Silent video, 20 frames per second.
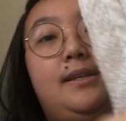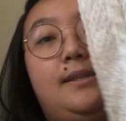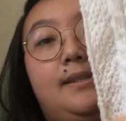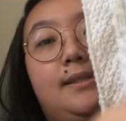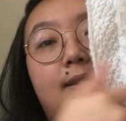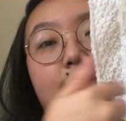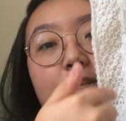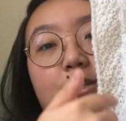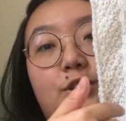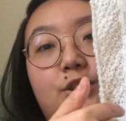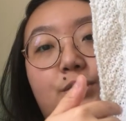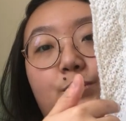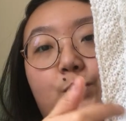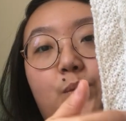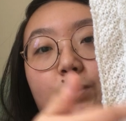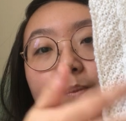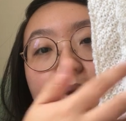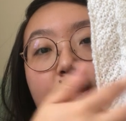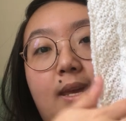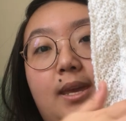stitches
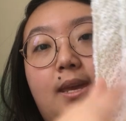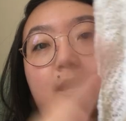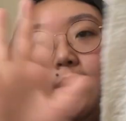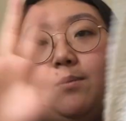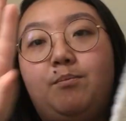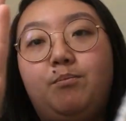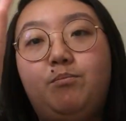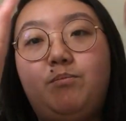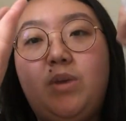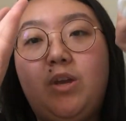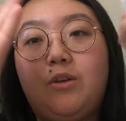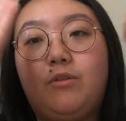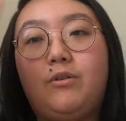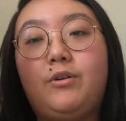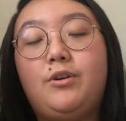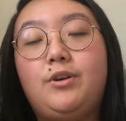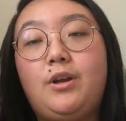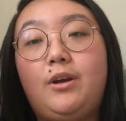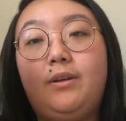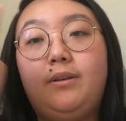will be
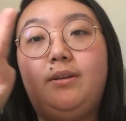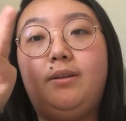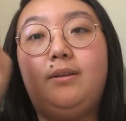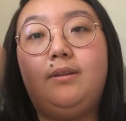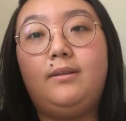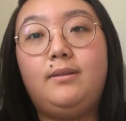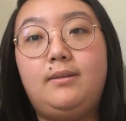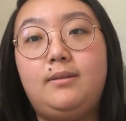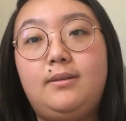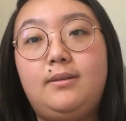mirrored on,